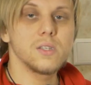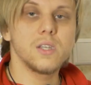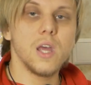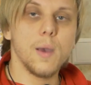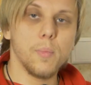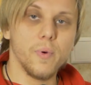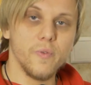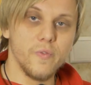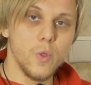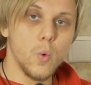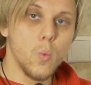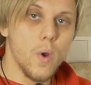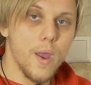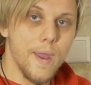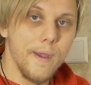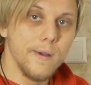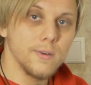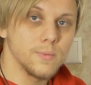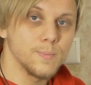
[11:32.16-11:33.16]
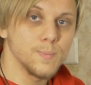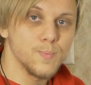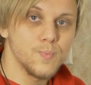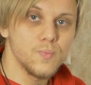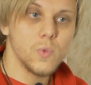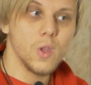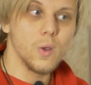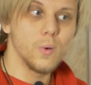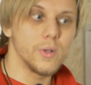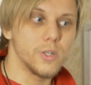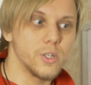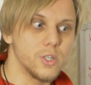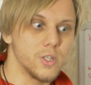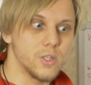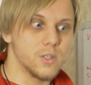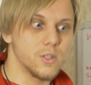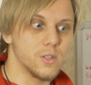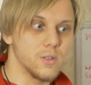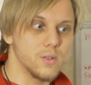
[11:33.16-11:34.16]
step of the way,
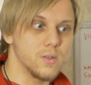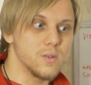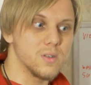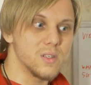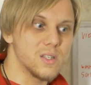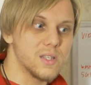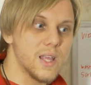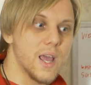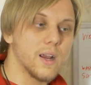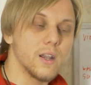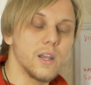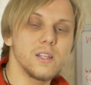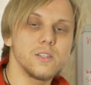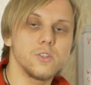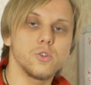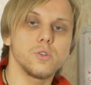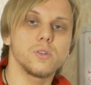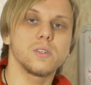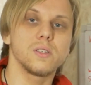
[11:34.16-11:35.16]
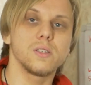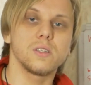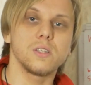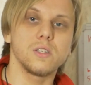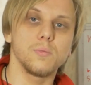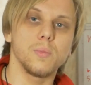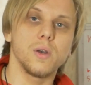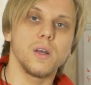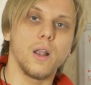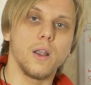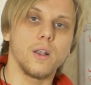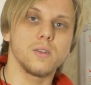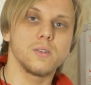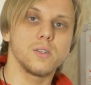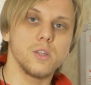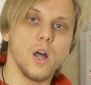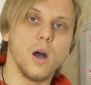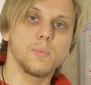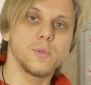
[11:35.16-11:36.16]
which stagnates your system and
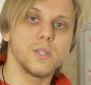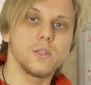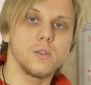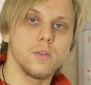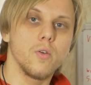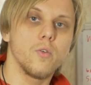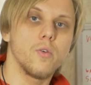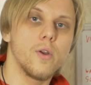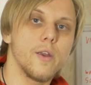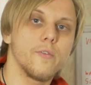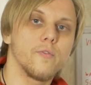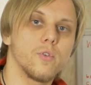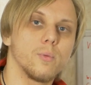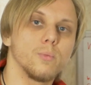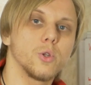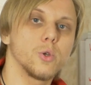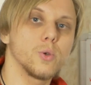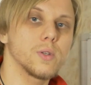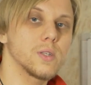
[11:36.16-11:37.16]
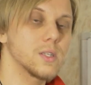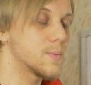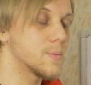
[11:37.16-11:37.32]
stops it, right, from doing